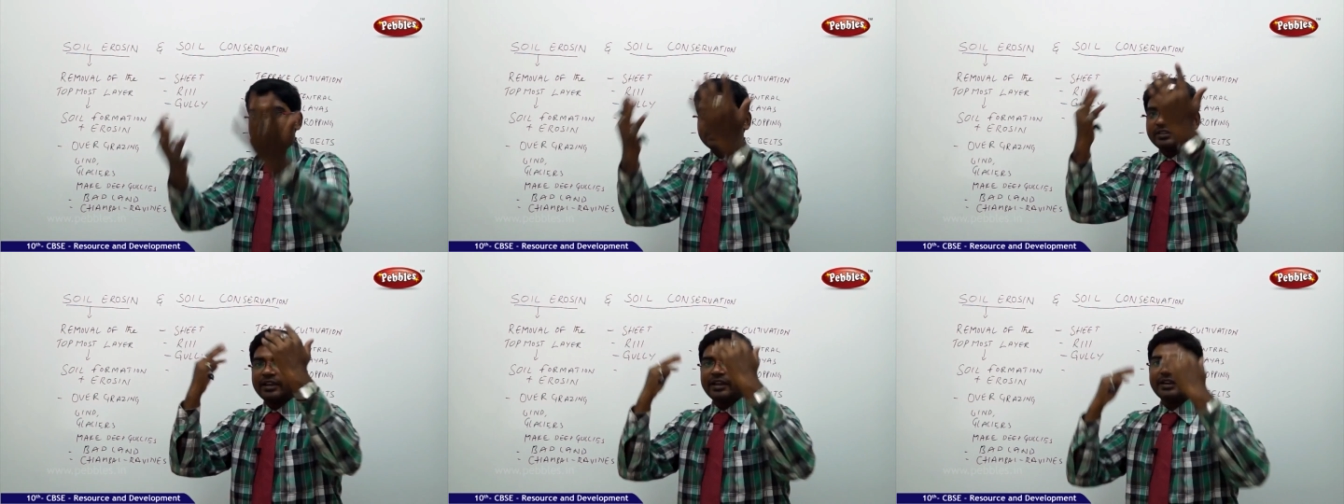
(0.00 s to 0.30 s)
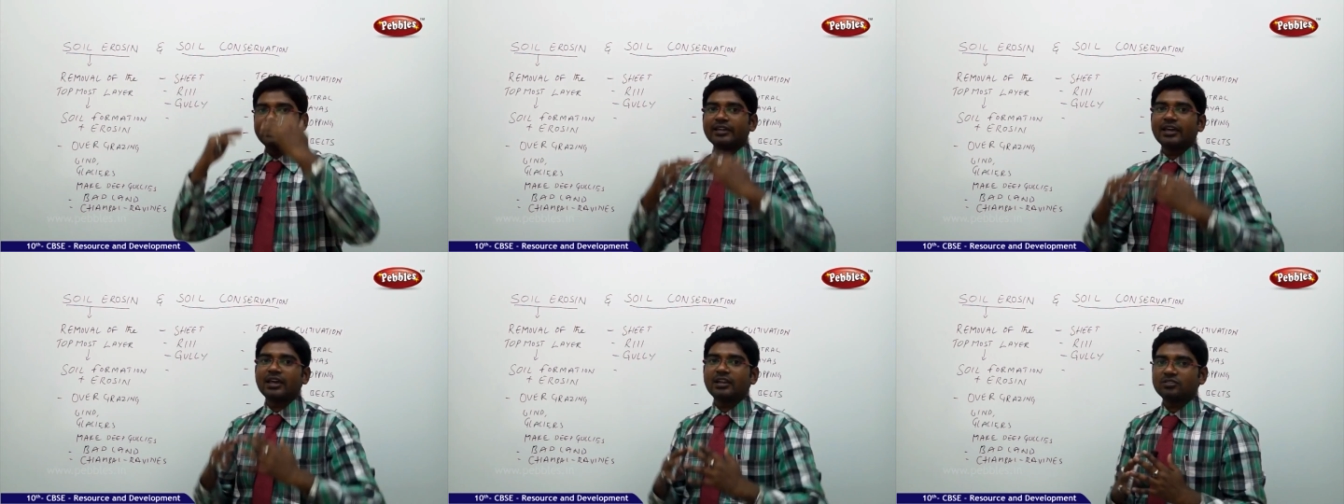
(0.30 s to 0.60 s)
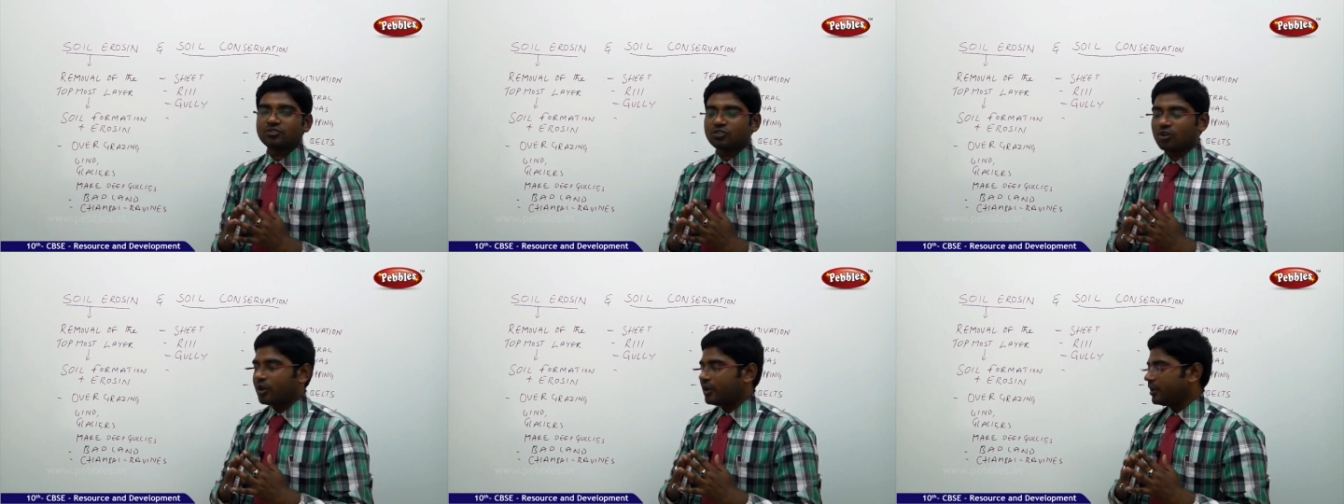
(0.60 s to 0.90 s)
the
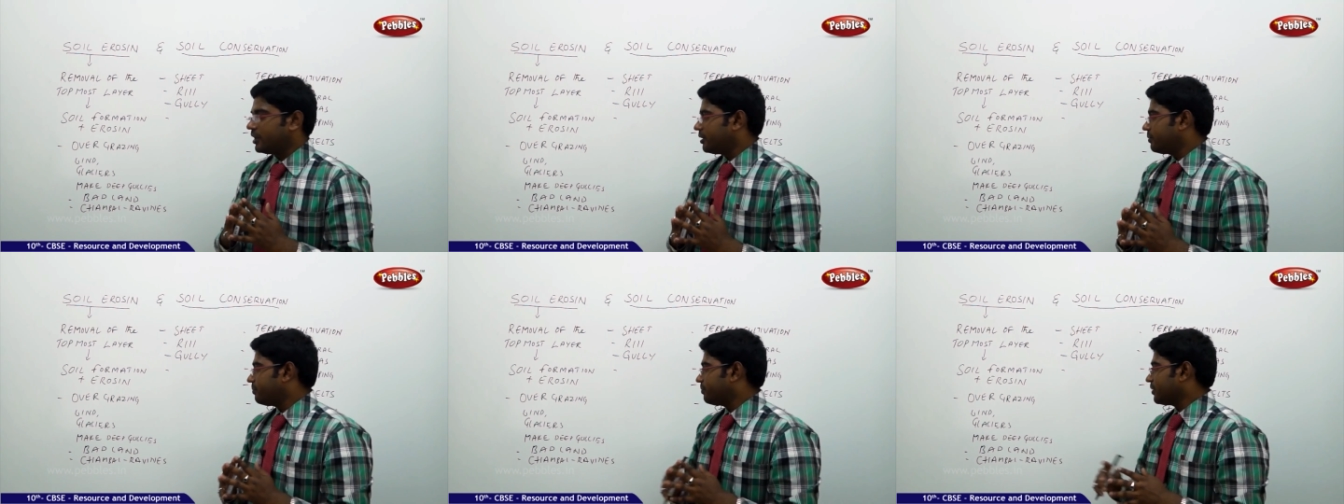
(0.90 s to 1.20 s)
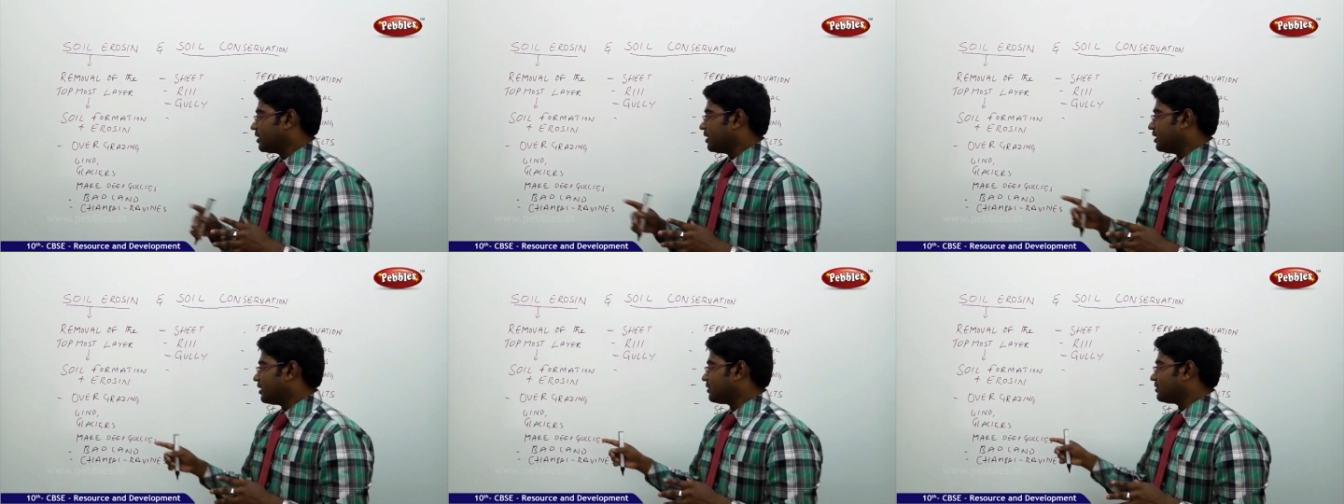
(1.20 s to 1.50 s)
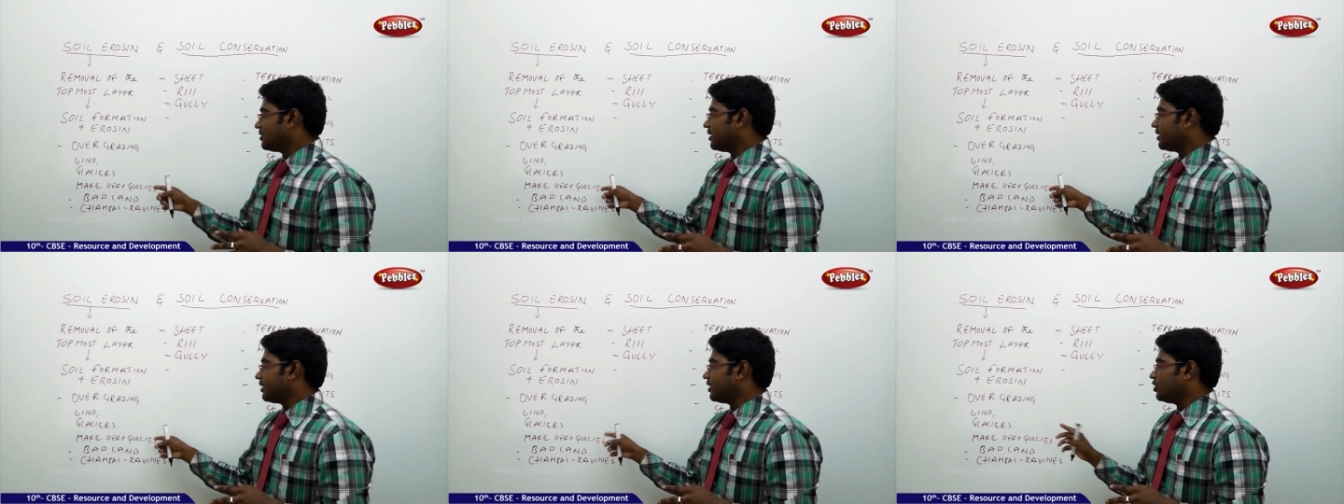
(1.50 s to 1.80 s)
entire soil
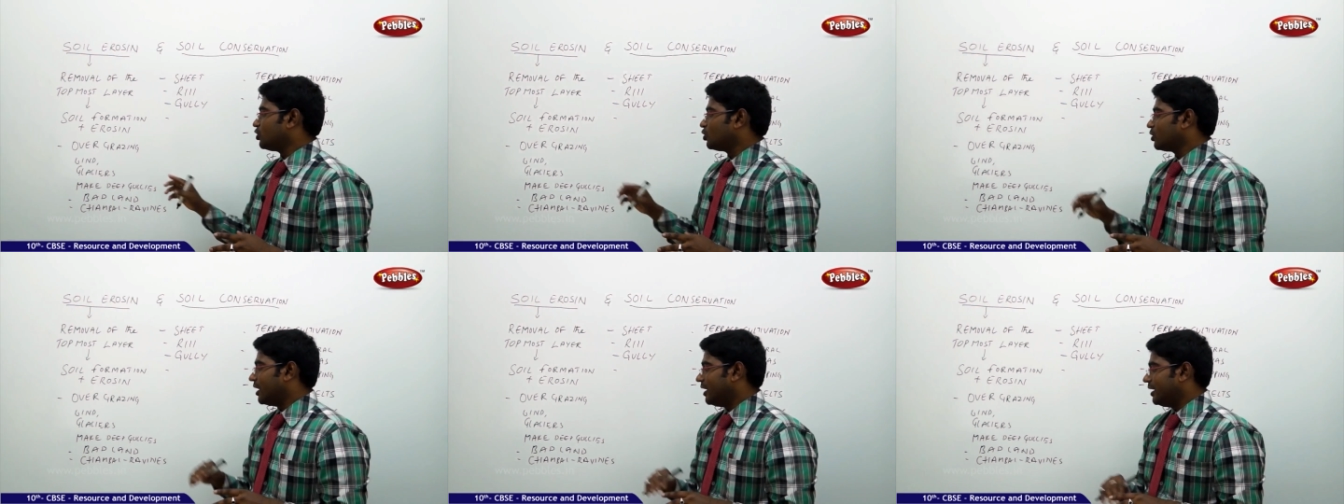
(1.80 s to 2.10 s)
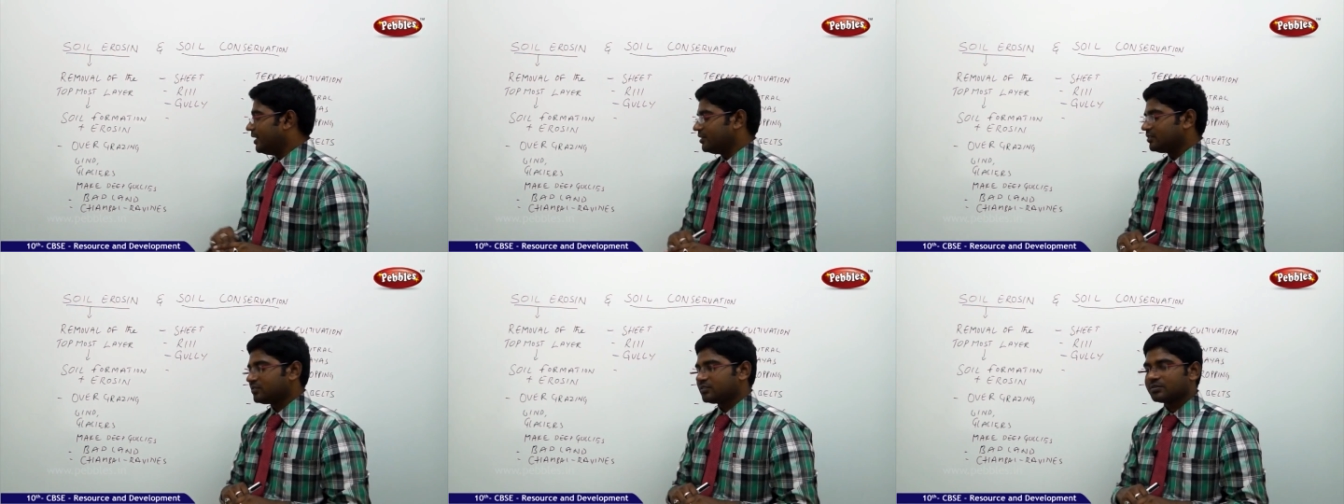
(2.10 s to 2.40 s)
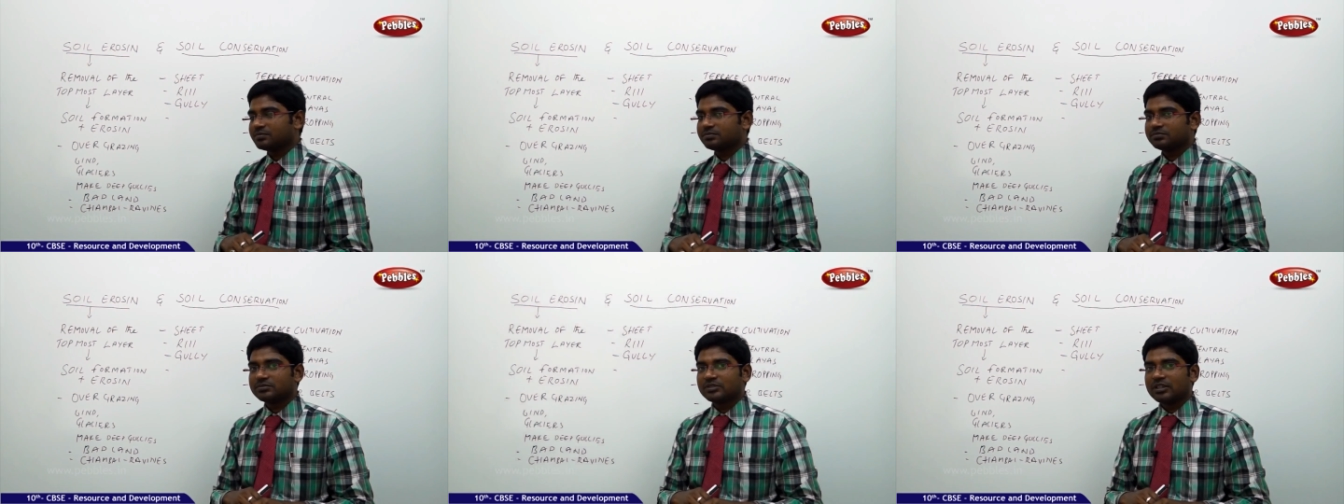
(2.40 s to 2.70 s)
resulting into gullies.